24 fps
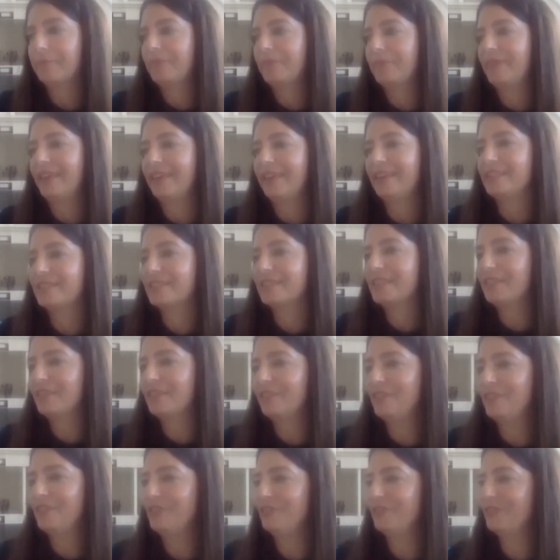There's
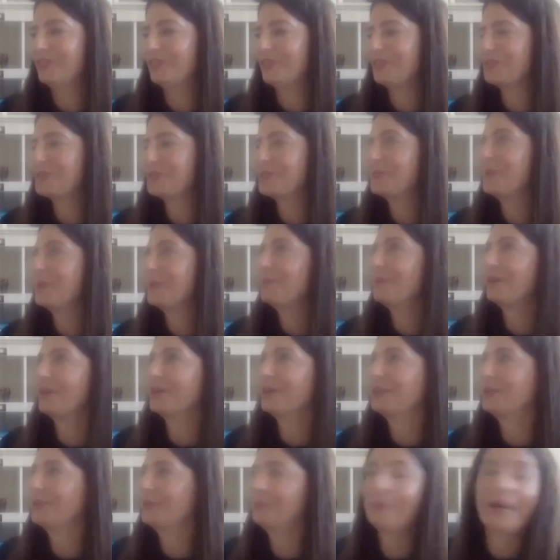the divorce whereby
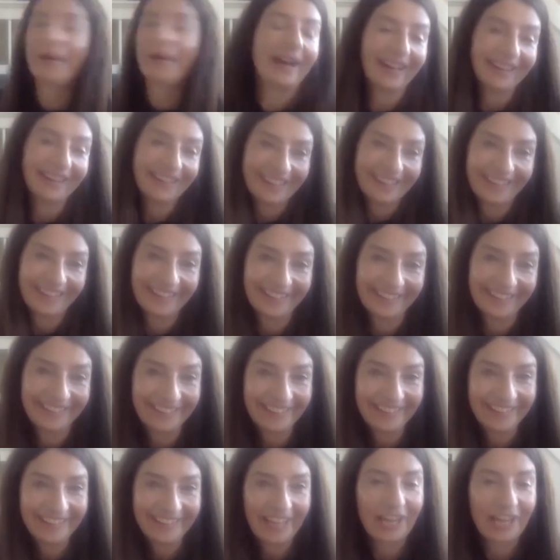your partner
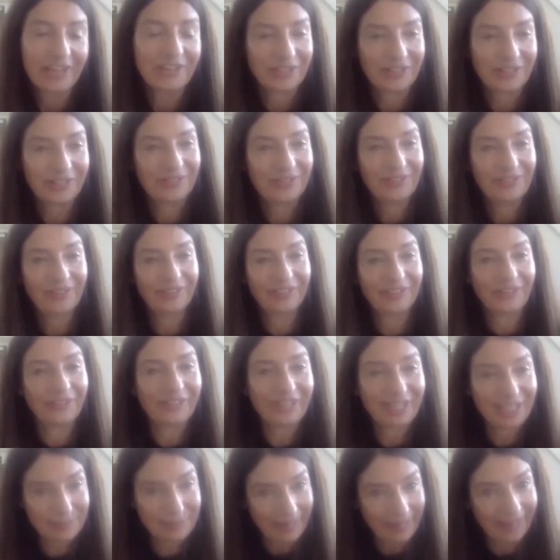and you, or your
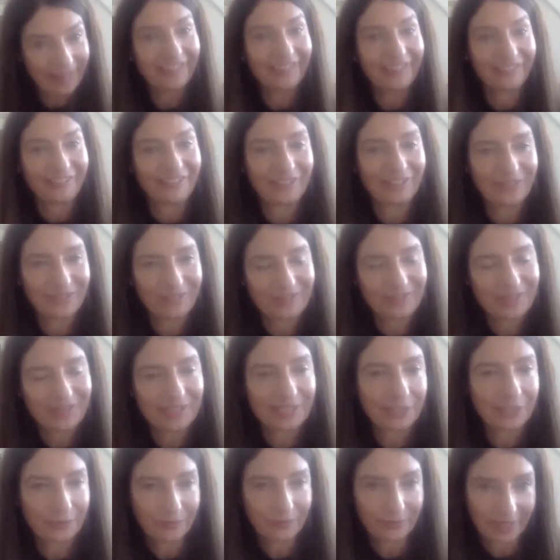ex-partner, and you
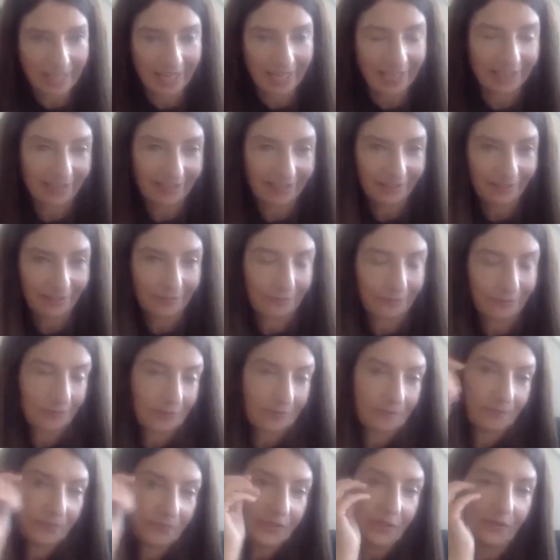still can,
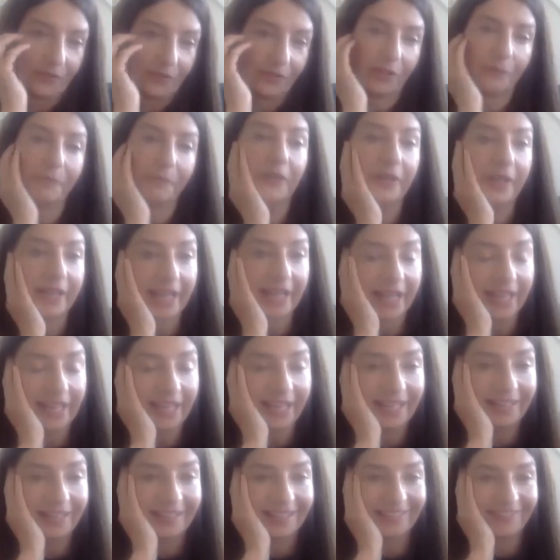
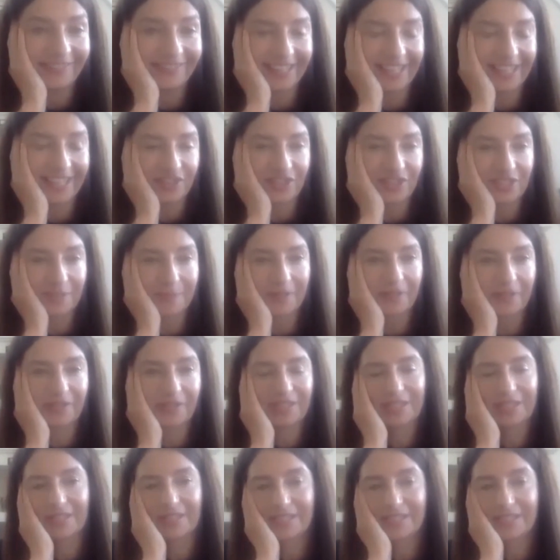communicate in relation to parenting.